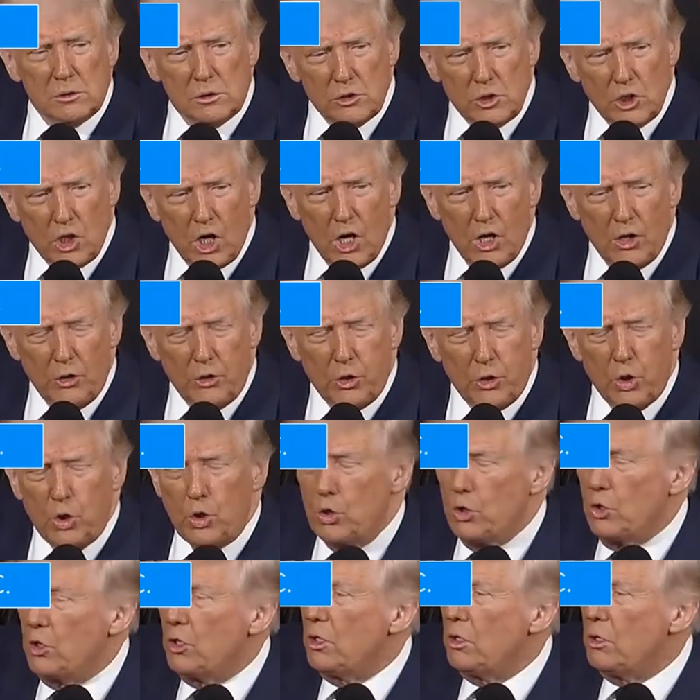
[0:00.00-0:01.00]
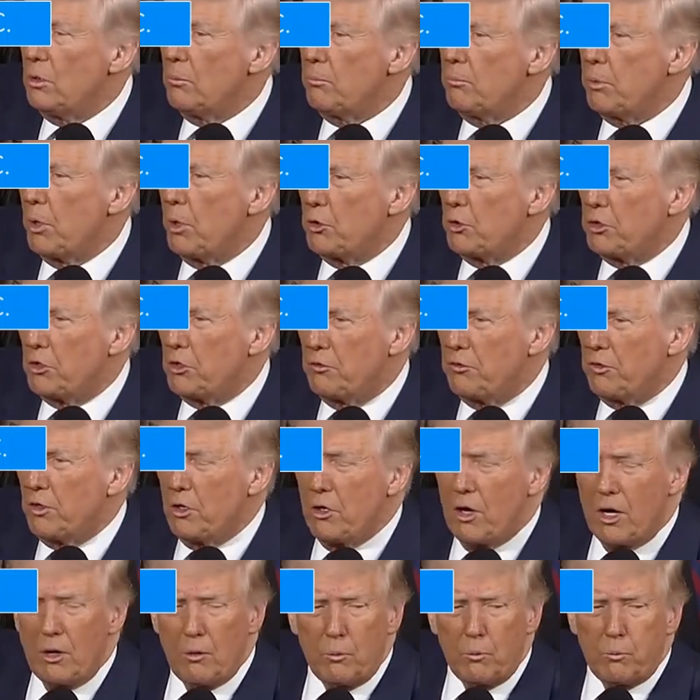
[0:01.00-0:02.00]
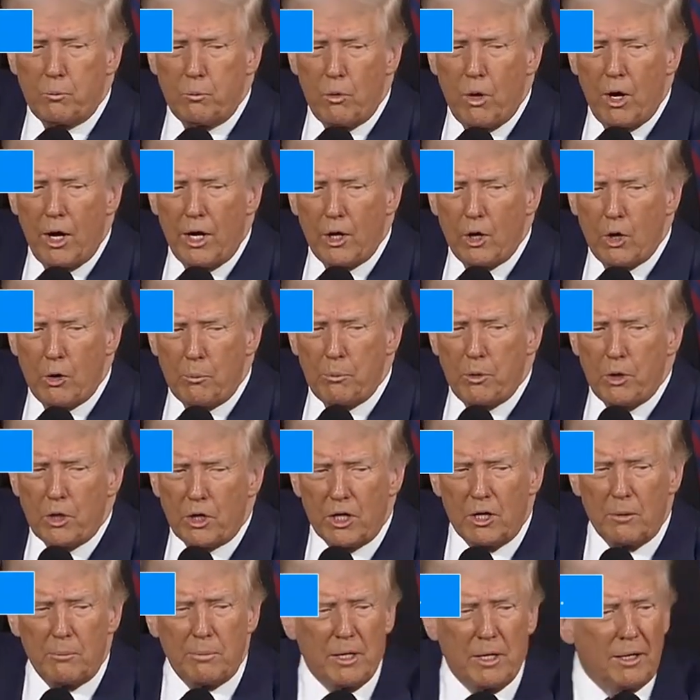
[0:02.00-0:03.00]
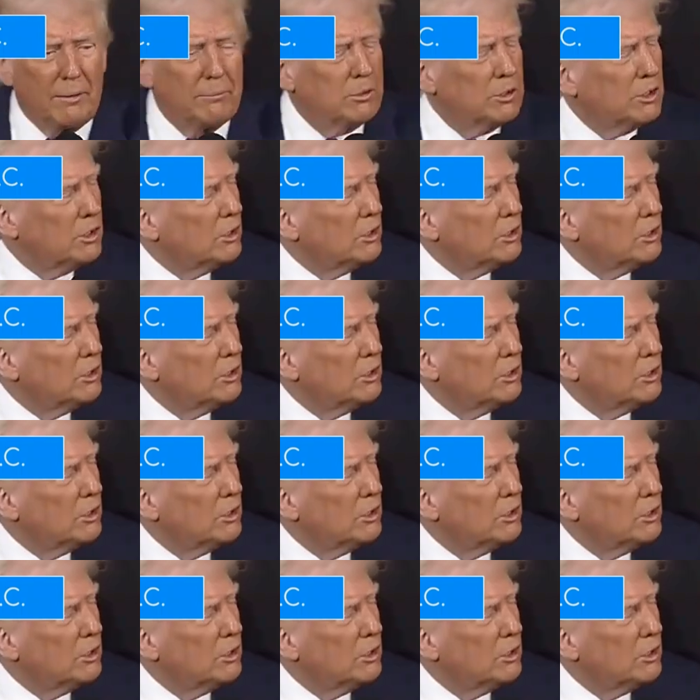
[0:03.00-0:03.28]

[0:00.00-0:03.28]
John Thune, both of you, I hope you're going to be able